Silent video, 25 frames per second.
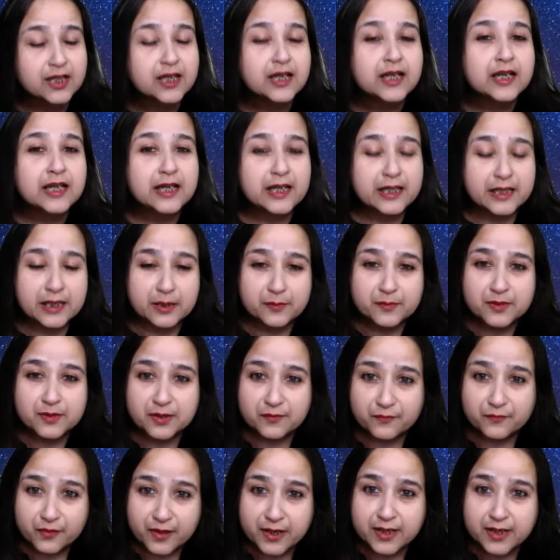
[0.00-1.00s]
idioms and
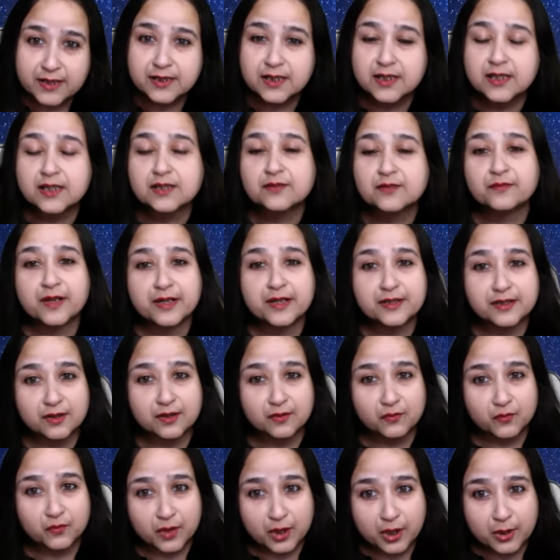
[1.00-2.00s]
phrases, phrasal
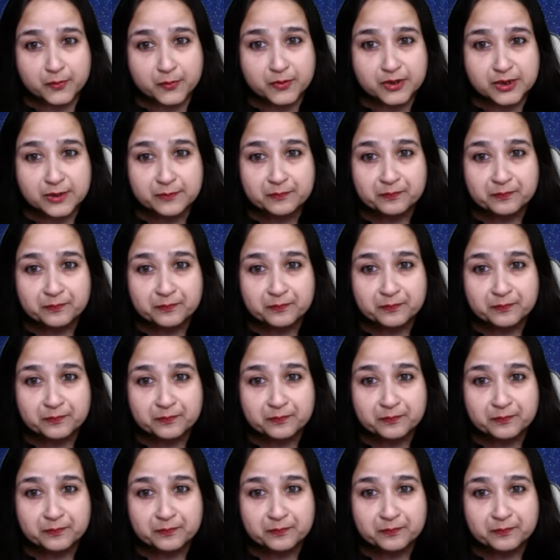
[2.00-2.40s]
verbs,